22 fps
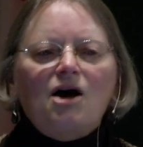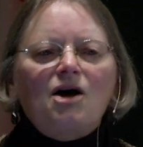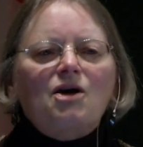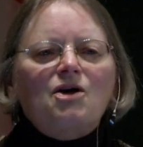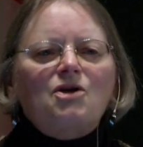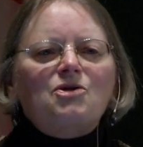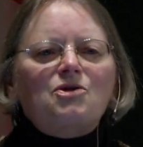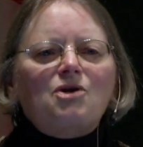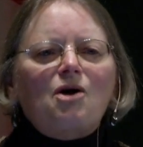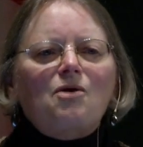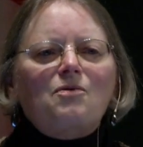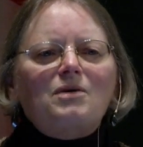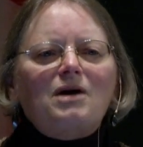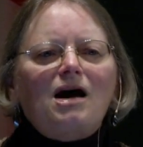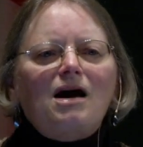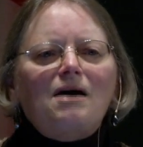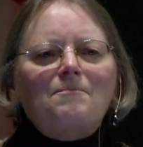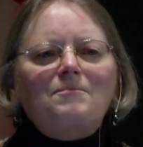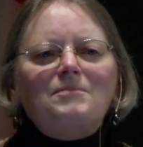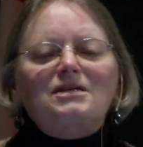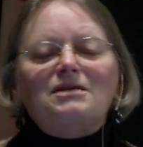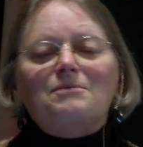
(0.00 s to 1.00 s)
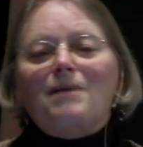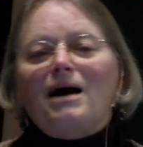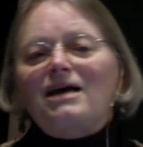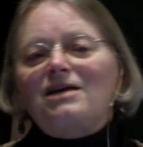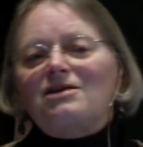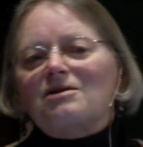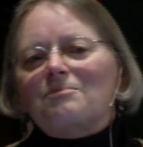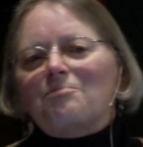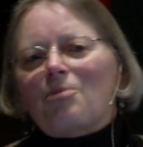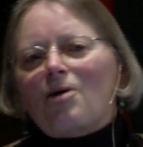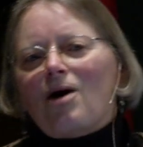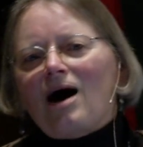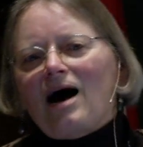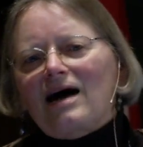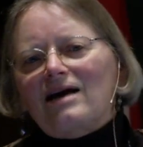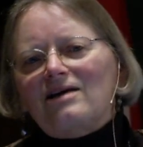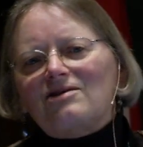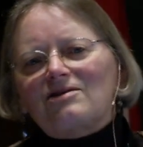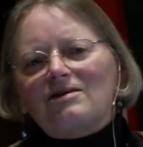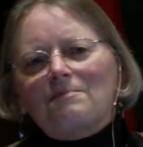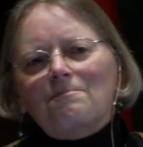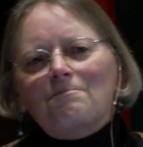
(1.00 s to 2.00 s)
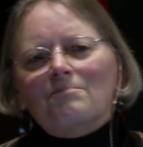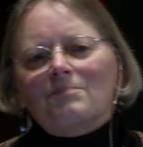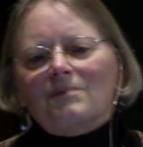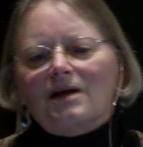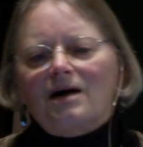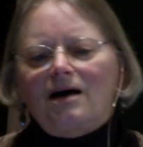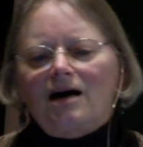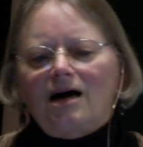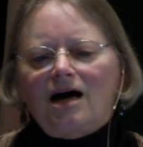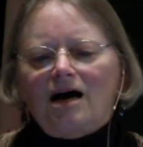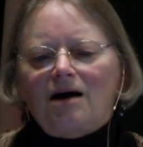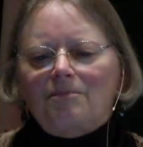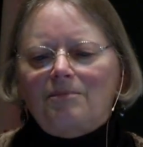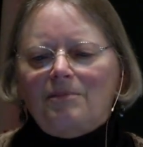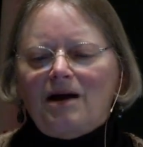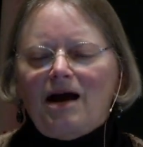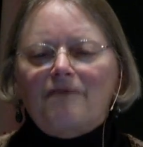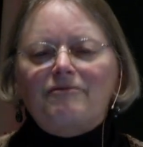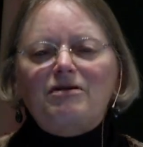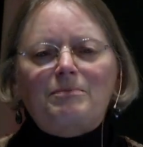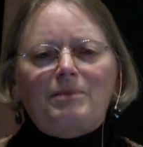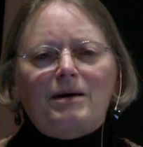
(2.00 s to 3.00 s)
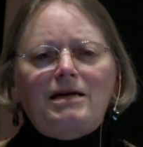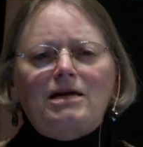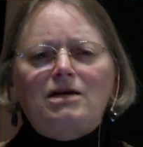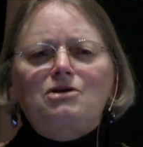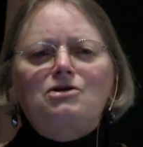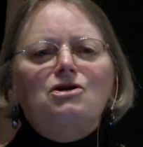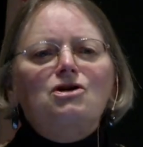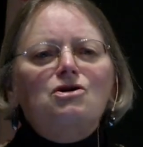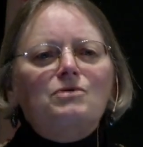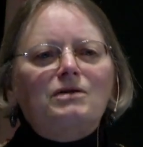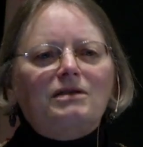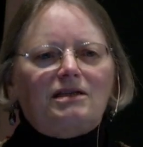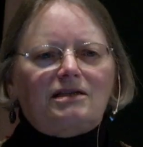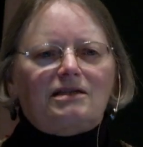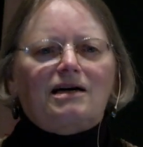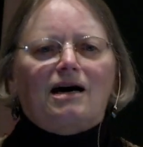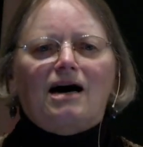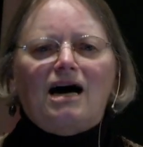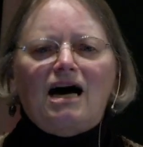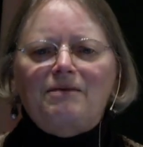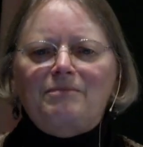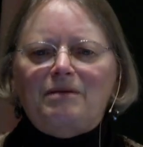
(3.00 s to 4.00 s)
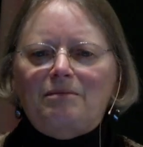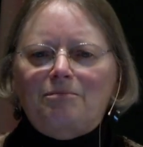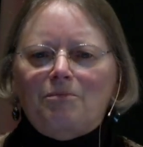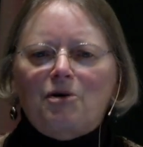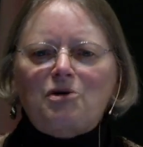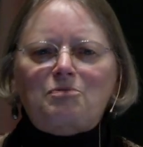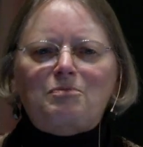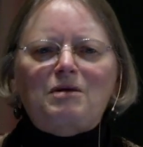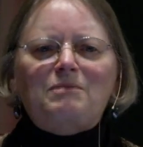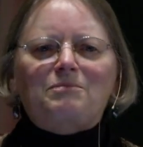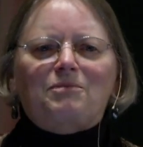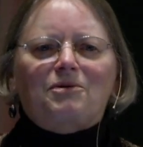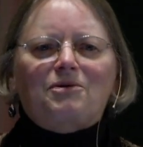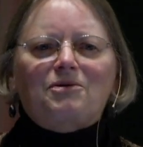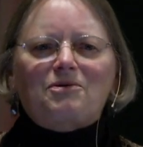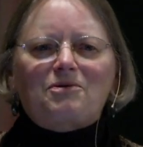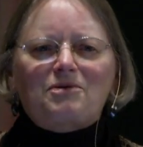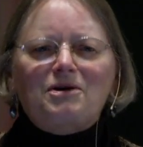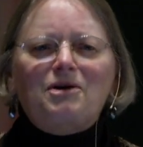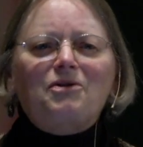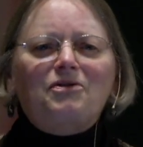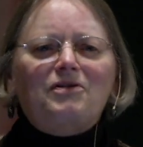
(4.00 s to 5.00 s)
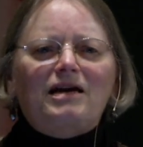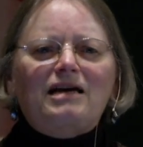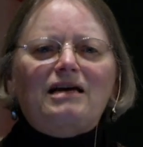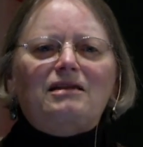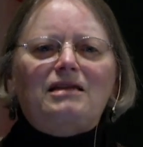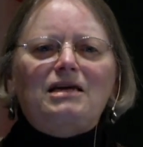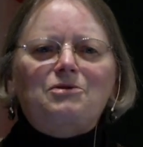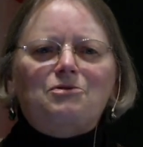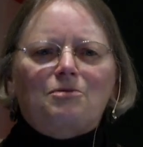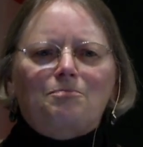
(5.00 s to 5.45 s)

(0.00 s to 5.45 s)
So to my surprise, everybody knew at the time, and most people still think these are